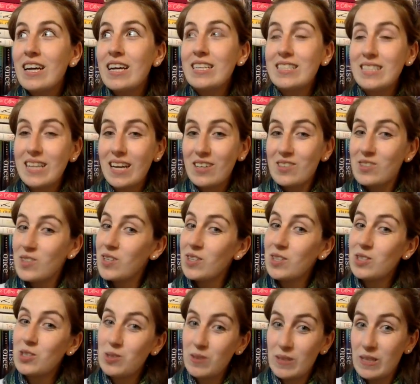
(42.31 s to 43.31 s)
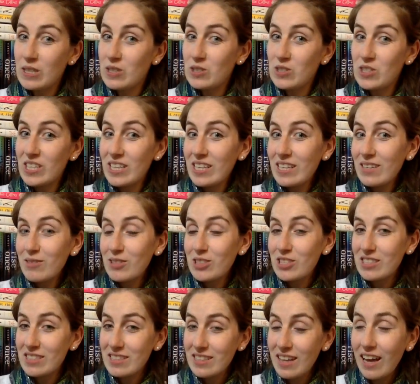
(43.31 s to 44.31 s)
It's actually a trilogy, which
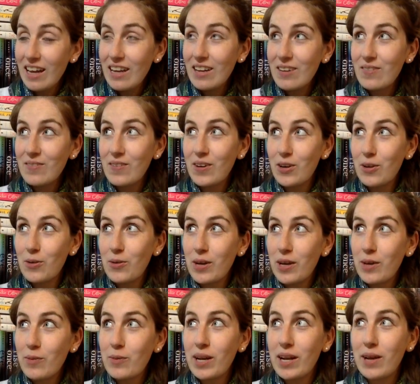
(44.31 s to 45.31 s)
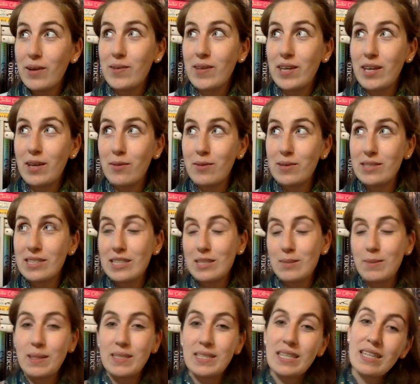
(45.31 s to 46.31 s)
is kind of annoying when I, like, was
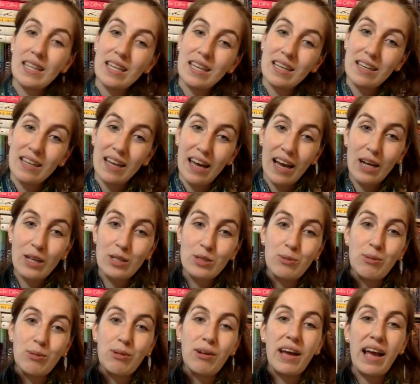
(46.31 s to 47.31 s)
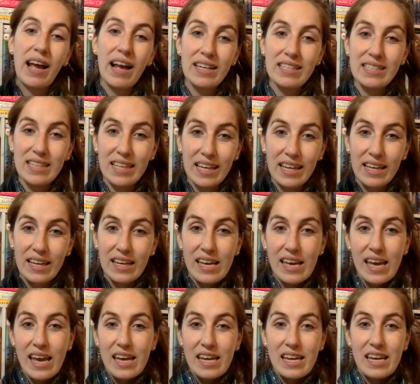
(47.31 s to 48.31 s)
expecting, like, an actual ending.
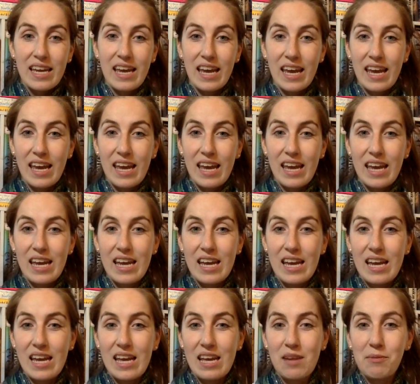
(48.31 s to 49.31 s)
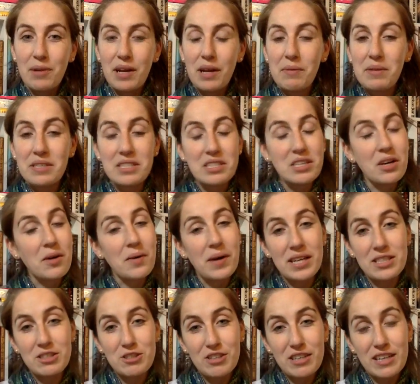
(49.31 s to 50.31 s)
And when I went to go
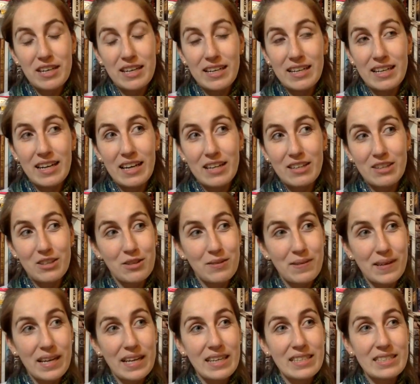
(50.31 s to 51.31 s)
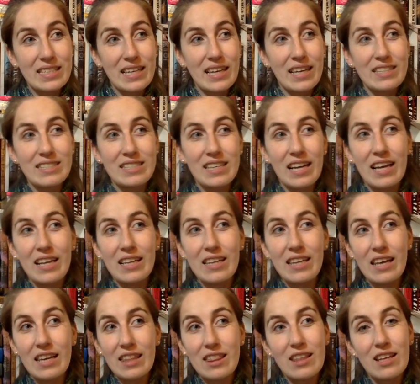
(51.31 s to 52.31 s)
enter it in on Goodreads, it said,
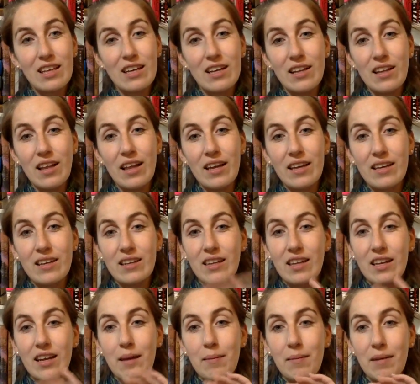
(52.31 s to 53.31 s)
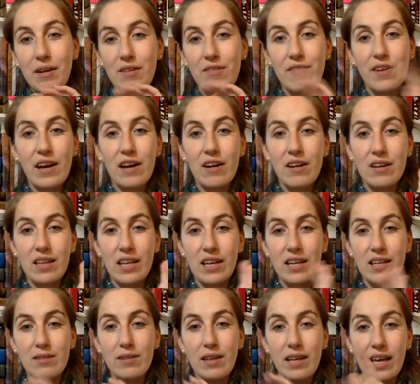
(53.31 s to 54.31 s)
like, The Nightmare Affair, and then
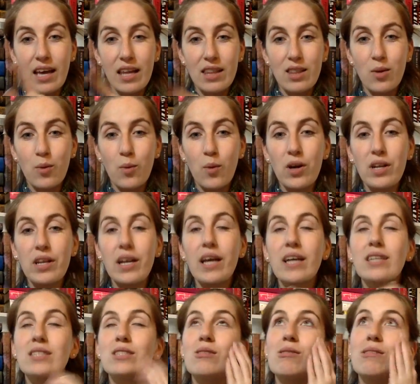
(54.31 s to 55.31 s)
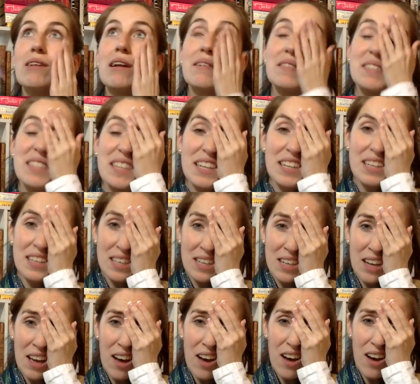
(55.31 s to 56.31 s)
it, like, had the one next to it, and I was like,
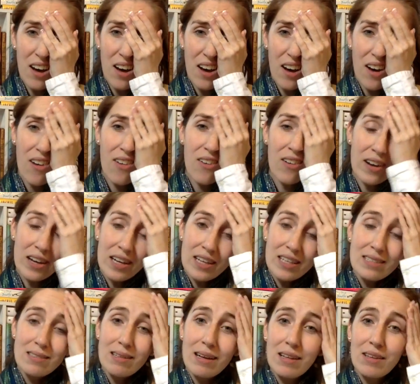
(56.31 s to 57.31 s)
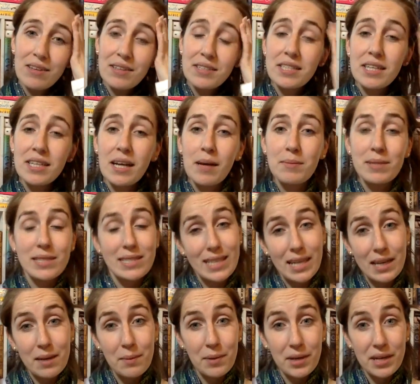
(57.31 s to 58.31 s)
no! So I looked it up. The
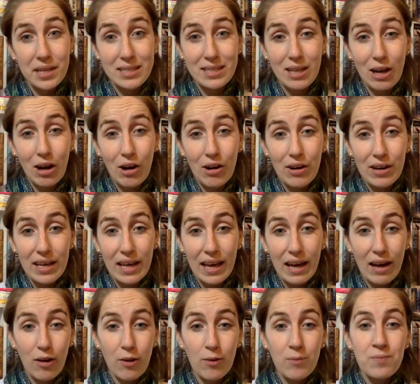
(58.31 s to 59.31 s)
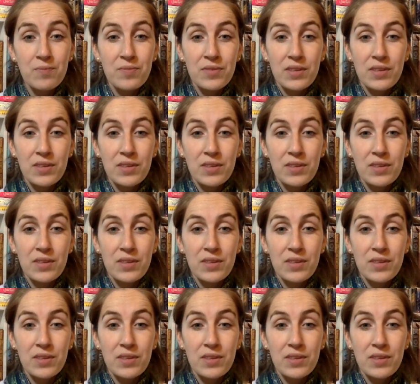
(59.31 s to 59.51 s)
second book, it's already out.